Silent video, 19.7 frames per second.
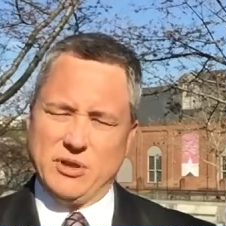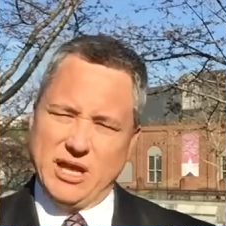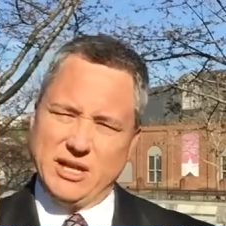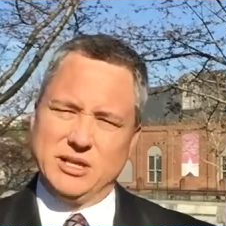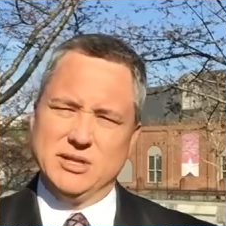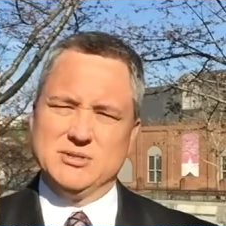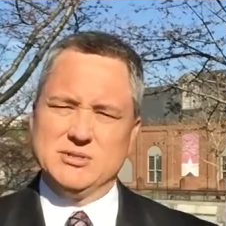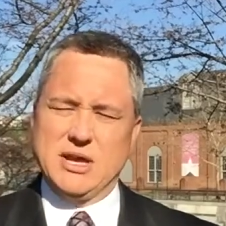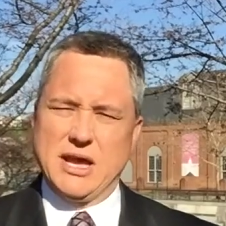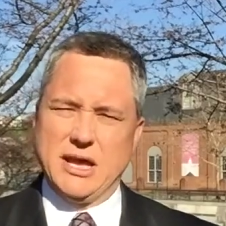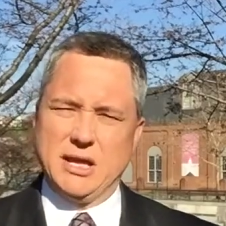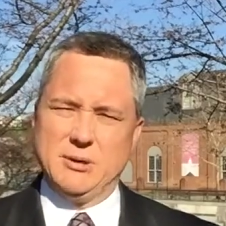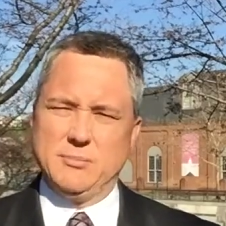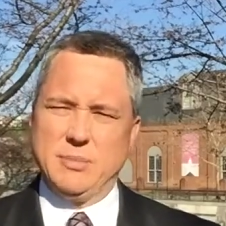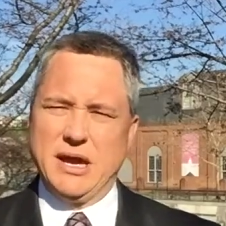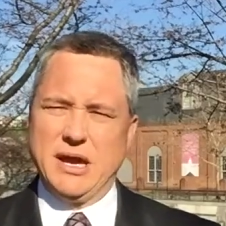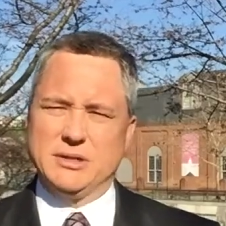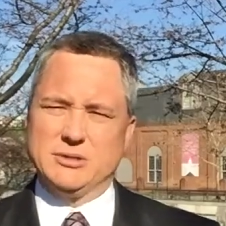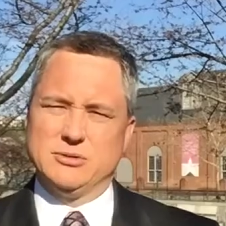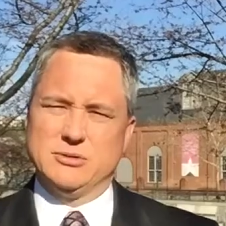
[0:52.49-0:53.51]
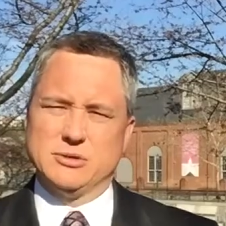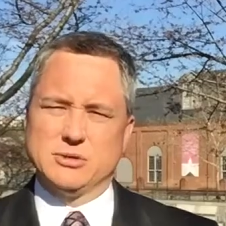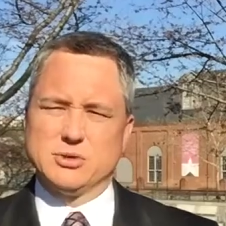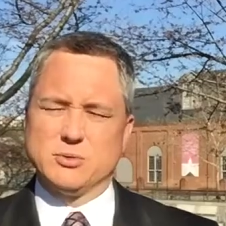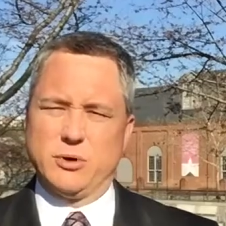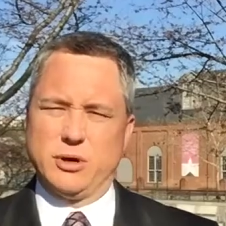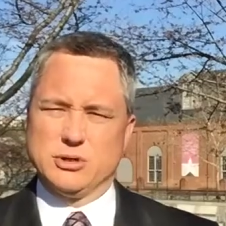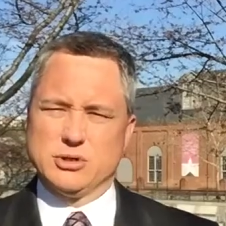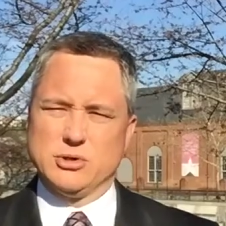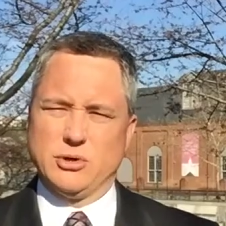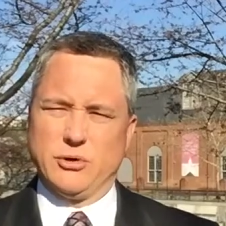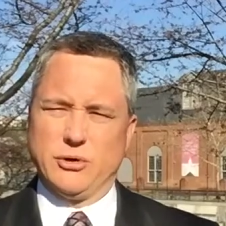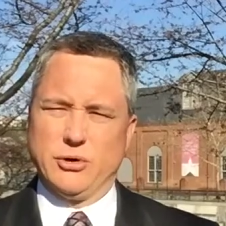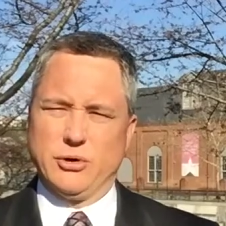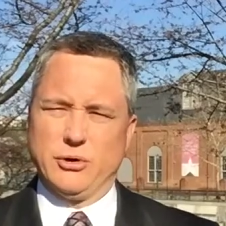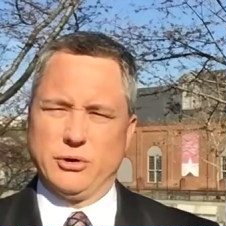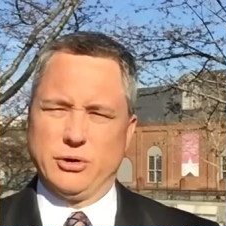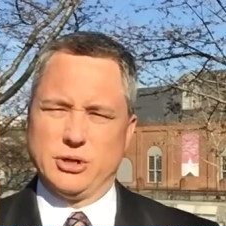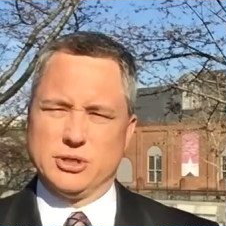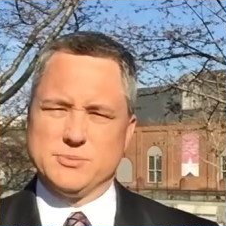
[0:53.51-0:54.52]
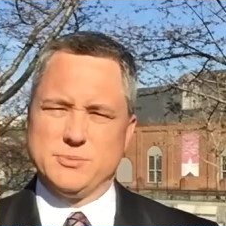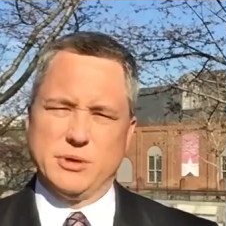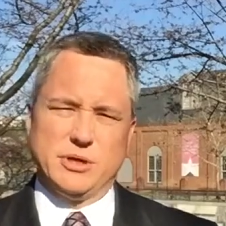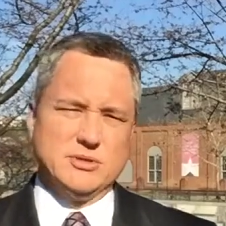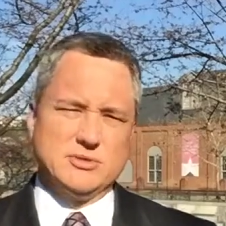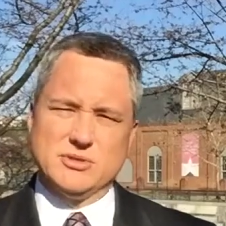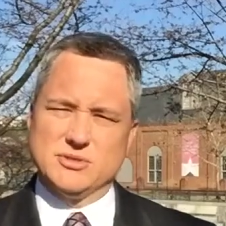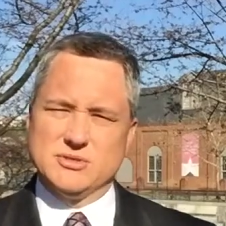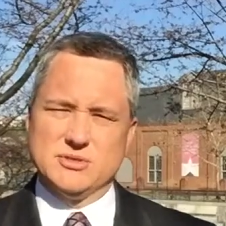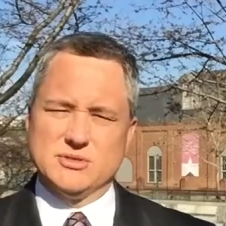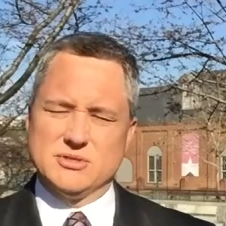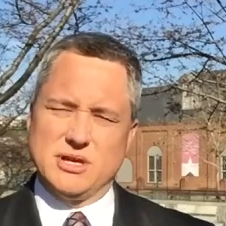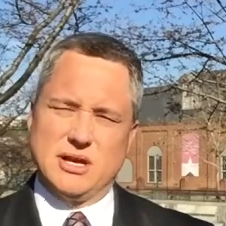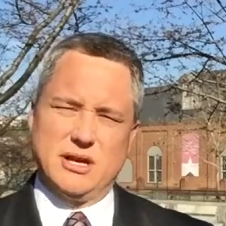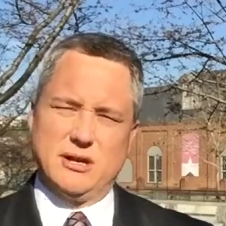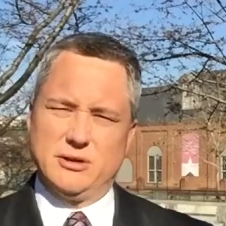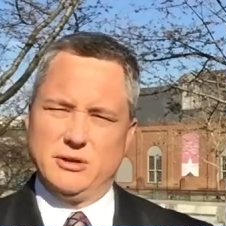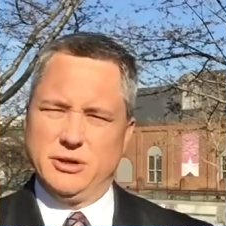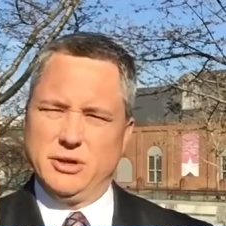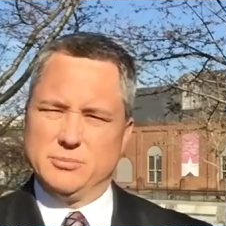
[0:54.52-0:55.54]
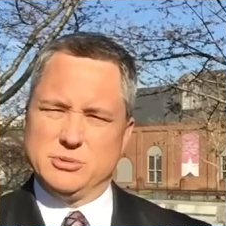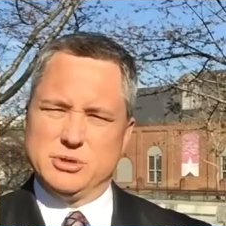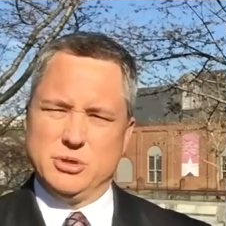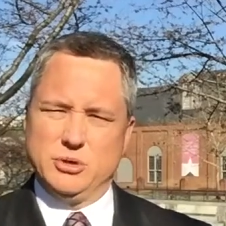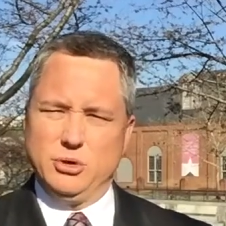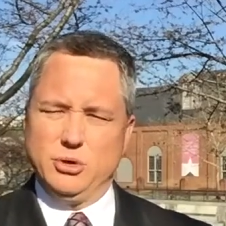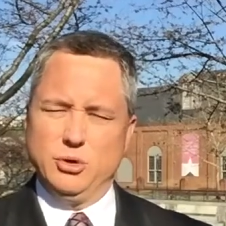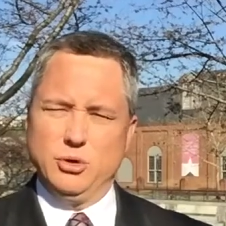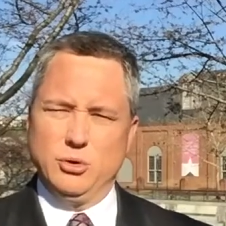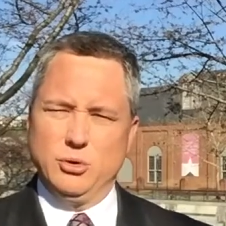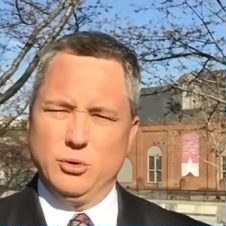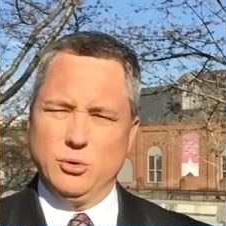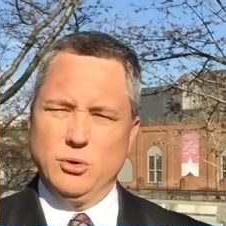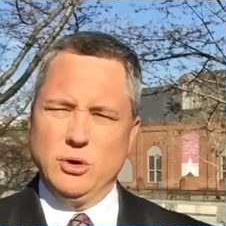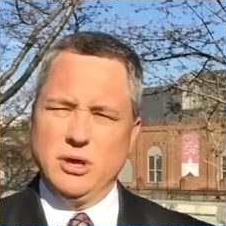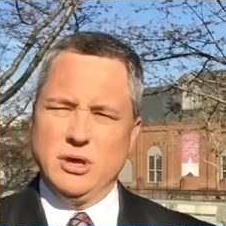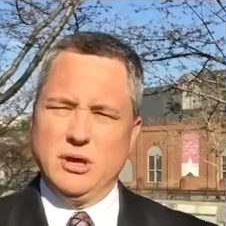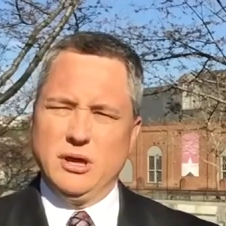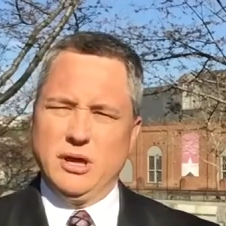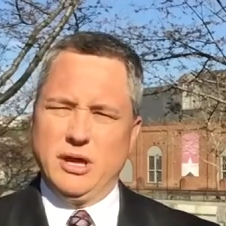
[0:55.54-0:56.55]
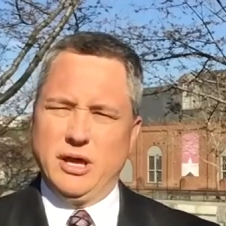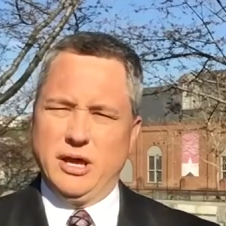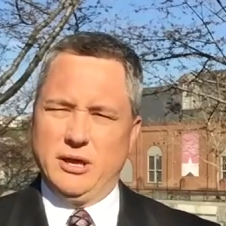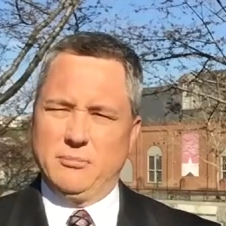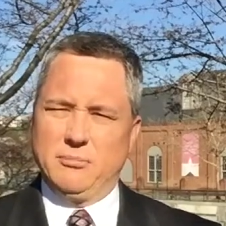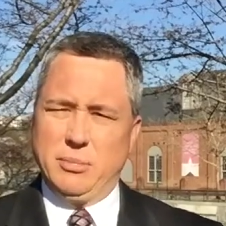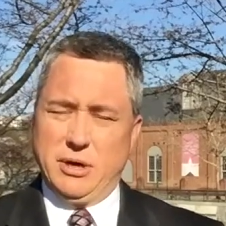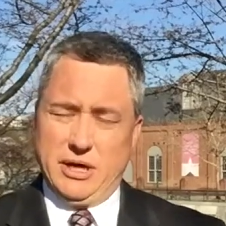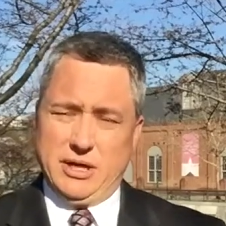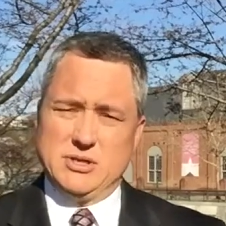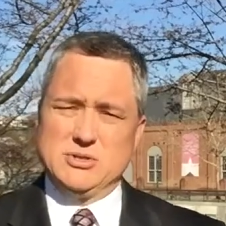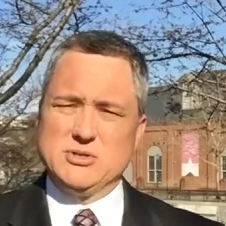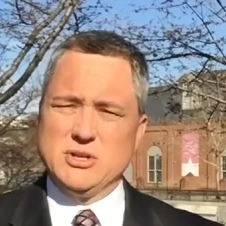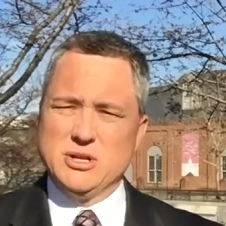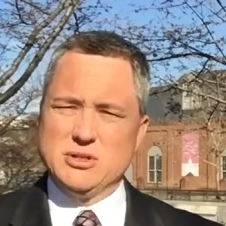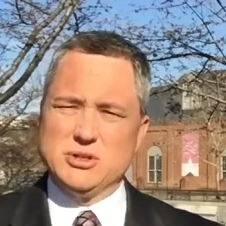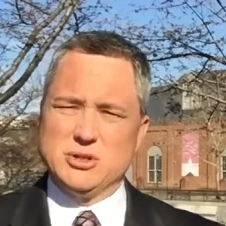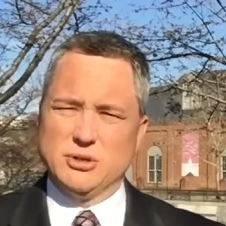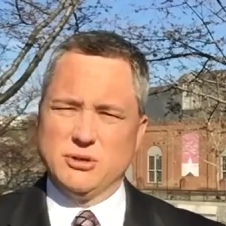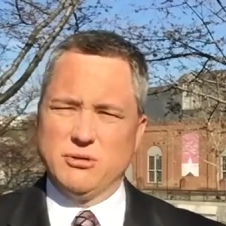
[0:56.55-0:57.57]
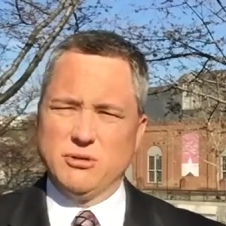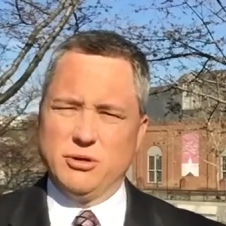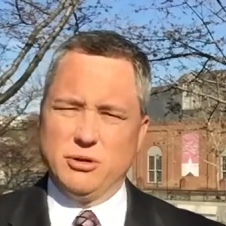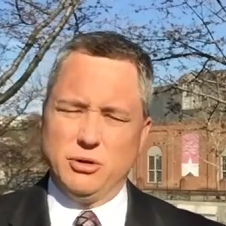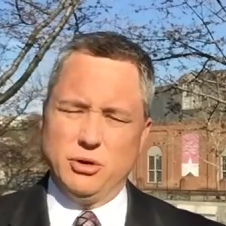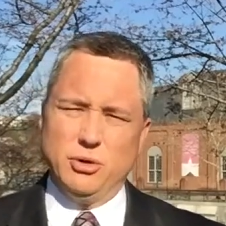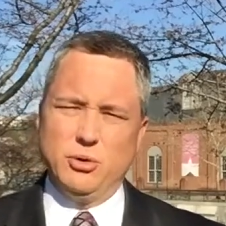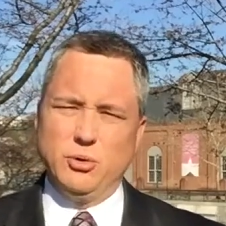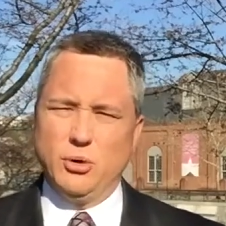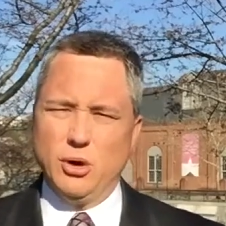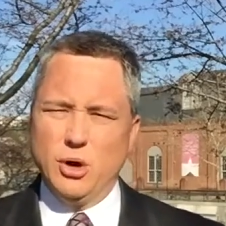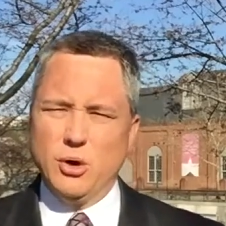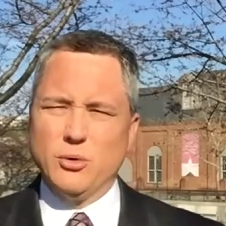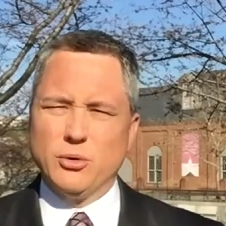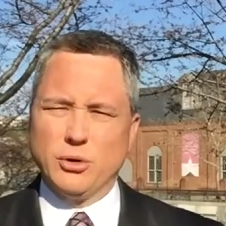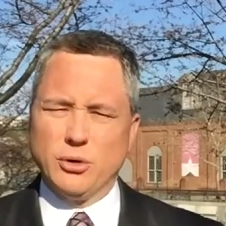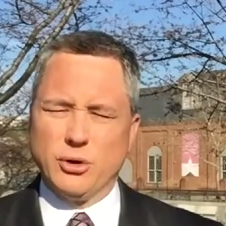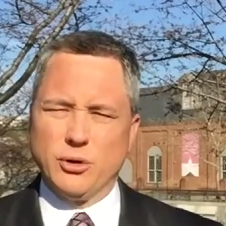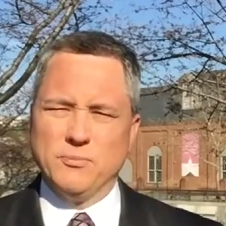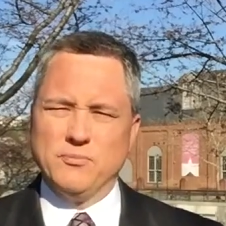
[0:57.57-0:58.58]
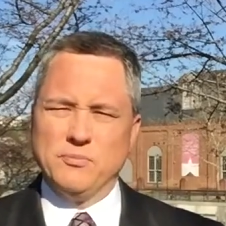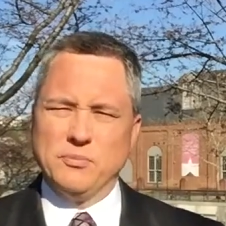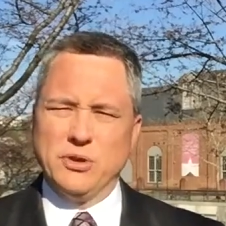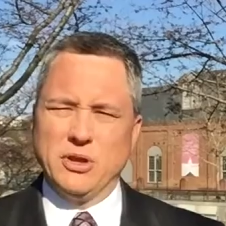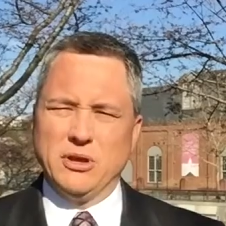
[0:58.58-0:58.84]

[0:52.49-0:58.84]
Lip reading: That gets added back to discretionary earnings because it's entirely up to you and, by extension, the new owner